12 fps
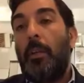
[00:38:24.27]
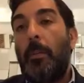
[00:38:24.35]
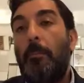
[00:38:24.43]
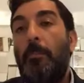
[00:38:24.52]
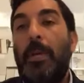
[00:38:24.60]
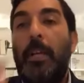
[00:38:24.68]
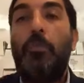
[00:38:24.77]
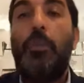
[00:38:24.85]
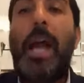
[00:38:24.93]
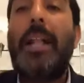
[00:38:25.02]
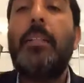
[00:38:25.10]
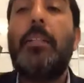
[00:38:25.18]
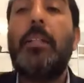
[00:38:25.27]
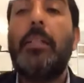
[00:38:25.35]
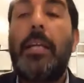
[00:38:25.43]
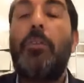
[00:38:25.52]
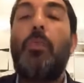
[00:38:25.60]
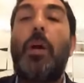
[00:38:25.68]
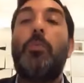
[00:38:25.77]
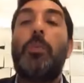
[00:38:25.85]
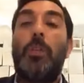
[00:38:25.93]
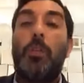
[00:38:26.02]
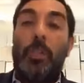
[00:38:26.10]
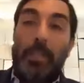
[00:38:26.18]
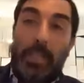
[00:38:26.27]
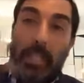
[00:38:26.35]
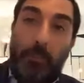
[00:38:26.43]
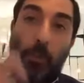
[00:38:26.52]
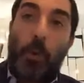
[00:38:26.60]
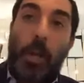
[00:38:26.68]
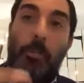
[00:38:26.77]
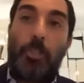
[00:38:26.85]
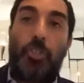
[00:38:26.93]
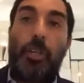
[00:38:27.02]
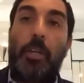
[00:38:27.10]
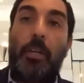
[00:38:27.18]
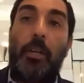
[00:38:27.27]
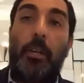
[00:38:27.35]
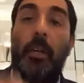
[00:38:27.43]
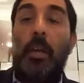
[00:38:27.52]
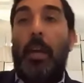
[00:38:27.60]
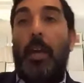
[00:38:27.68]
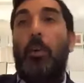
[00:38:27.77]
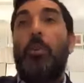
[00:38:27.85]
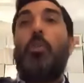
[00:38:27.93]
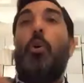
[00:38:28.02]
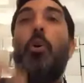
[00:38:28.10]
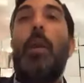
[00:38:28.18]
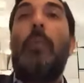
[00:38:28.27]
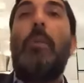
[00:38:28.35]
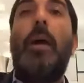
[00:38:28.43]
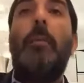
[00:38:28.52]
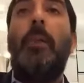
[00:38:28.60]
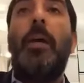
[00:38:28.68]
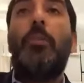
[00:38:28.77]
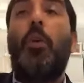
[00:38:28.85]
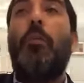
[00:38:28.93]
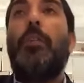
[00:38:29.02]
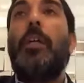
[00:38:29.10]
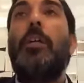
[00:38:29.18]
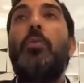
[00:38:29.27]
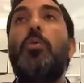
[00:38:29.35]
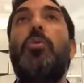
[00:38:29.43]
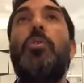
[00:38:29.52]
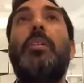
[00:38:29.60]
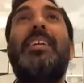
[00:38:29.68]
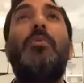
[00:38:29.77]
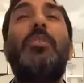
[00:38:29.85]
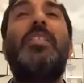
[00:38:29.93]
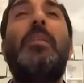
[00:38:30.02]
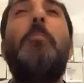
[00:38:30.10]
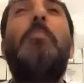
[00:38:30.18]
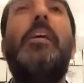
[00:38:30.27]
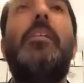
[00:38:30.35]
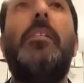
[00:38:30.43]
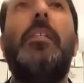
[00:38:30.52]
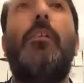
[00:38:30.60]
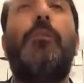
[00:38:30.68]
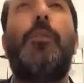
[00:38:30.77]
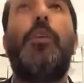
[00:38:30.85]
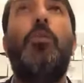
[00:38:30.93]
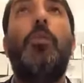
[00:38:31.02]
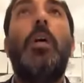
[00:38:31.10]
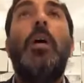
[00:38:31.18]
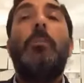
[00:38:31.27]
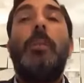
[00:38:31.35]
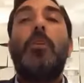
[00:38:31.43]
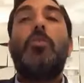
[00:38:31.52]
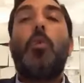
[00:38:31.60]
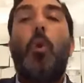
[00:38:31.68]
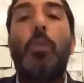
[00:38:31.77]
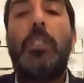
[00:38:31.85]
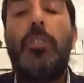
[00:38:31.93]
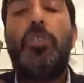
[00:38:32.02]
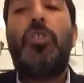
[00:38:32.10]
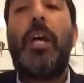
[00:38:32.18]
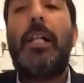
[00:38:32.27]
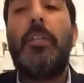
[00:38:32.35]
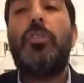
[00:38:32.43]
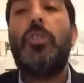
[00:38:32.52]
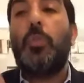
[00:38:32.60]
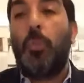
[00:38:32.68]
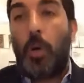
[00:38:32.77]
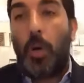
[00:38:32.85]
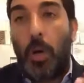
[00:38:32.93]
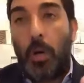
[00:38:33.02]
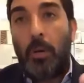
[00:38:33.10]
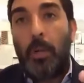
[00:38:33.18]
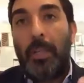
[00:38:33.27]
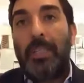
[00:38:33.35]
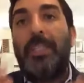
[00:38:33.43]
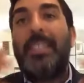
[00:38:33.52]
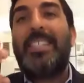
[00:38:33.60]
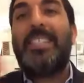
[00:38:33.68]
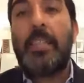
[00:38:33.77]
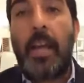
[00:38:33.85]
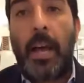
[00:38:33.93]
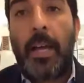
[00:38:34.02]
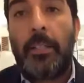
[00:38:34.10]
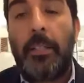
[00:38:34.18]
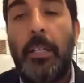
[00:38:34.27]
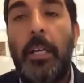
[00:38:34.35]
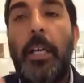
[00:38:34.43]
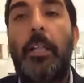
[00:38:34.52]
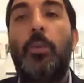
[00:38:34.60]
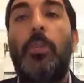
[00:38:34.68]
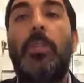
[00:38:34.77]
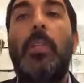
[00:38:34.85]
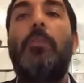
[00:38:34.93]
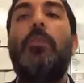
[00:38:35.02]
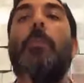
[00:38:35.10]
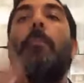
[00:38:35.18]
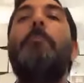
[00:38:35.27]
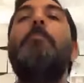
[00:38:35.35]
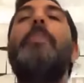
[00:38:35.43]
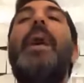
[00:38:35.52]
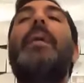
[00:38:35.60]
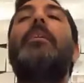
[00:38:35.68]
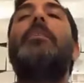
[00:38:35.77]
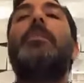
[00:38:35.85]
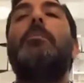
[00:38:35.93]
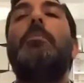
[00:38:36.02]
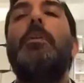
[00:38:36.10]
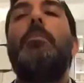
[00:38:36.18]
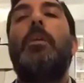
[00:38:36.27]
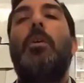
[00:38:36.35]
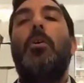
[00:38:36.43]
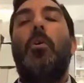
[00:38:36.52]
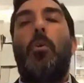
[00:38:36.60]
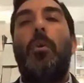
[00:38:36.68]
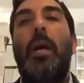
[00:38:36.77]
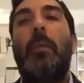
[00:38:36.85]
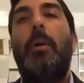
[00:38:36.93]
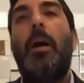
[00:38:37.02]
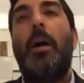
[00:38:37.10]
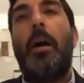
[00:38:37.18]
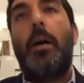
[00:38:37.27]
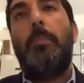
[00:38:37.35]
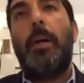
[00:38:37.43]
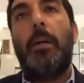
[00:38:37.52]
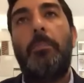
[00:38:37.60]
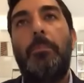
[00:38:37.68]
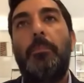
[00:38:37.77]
But in reality, later on, when you leave Olam HaSheker and go to Olam HaEmet, over there you'll see that it was the best thing for you because all these challenges were designed in order to give you the maximum olam haba.